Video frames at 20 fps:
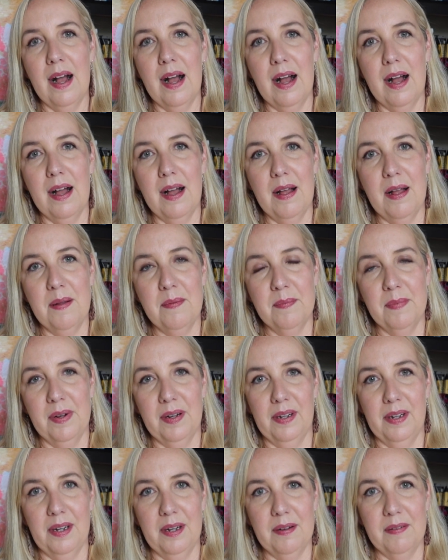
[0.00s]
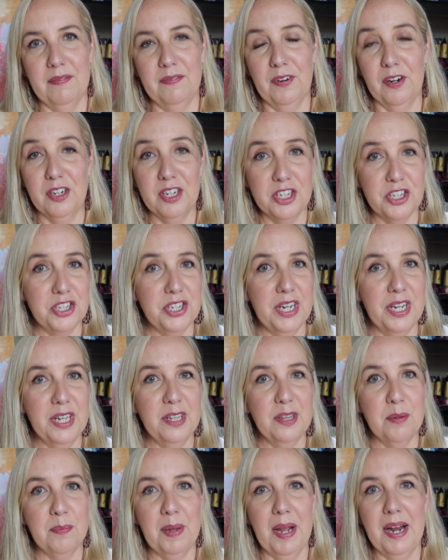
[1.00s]
I'm
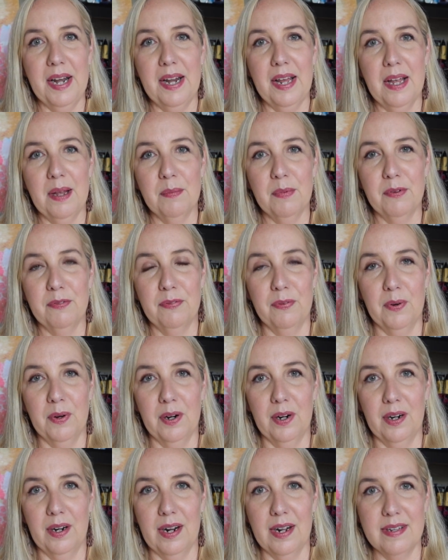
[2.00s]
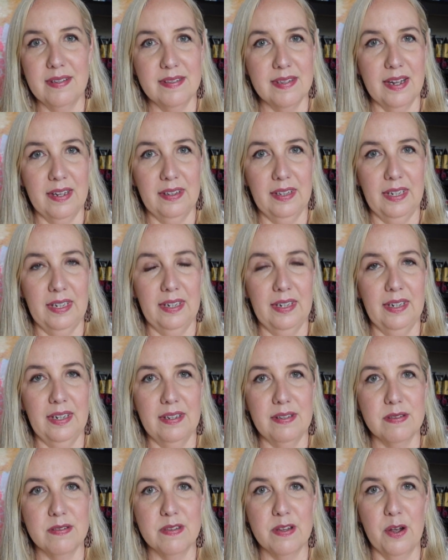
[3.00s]
varnishing the painting before I sell it,
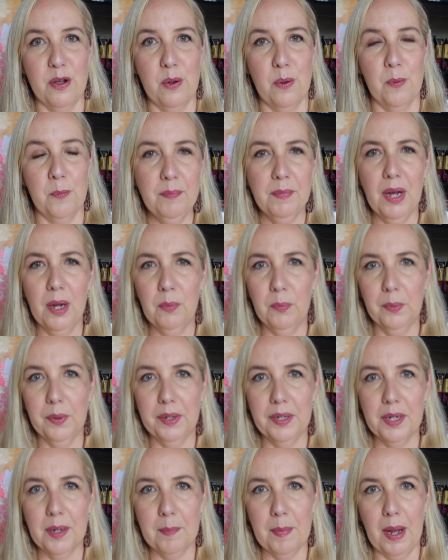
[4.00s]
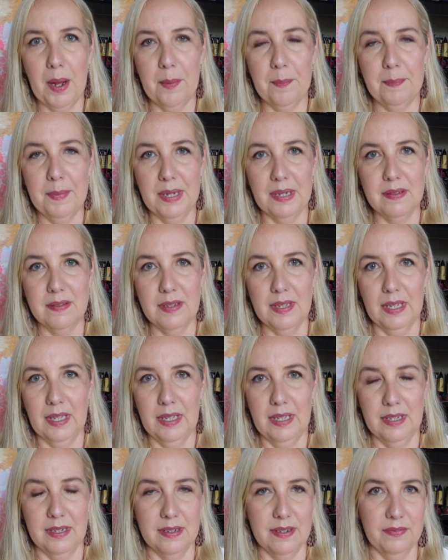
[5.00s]
and so I'm not worried about mixing
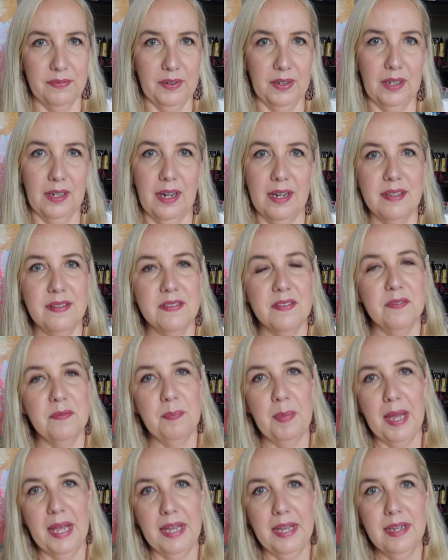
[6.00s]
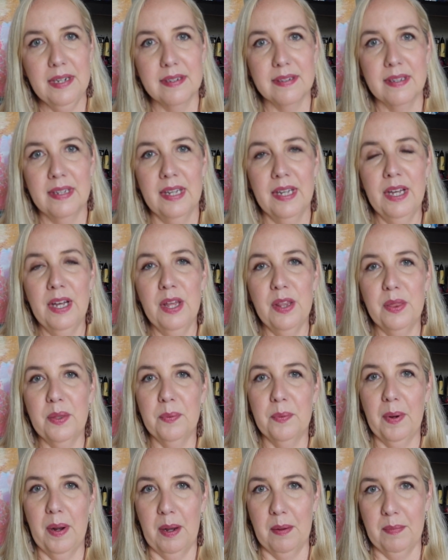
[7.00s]
in different kinds of paint
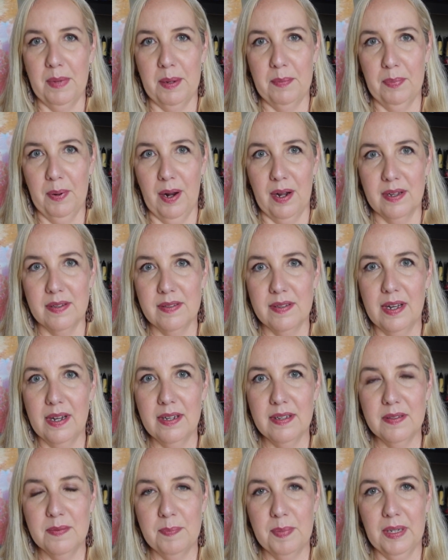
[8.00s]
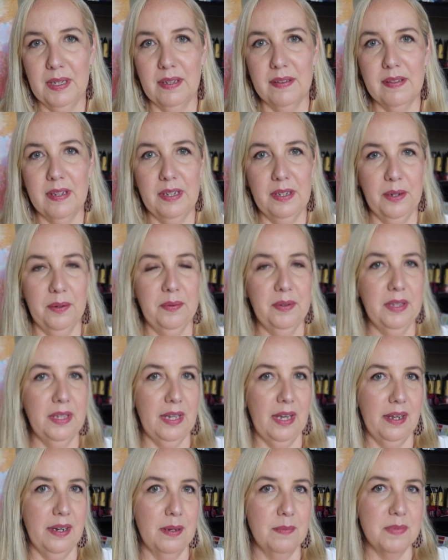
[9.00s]
throughout my process because I know in the
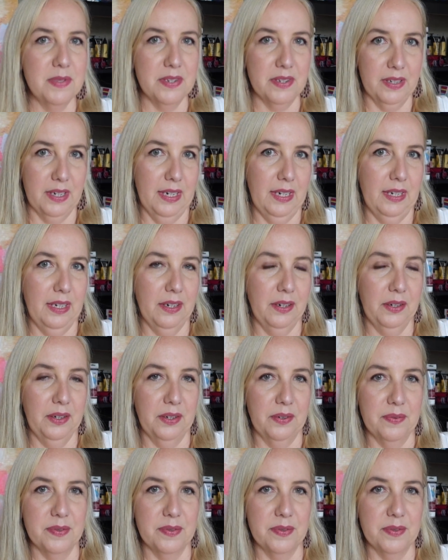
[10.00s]
end I'm still going to get a good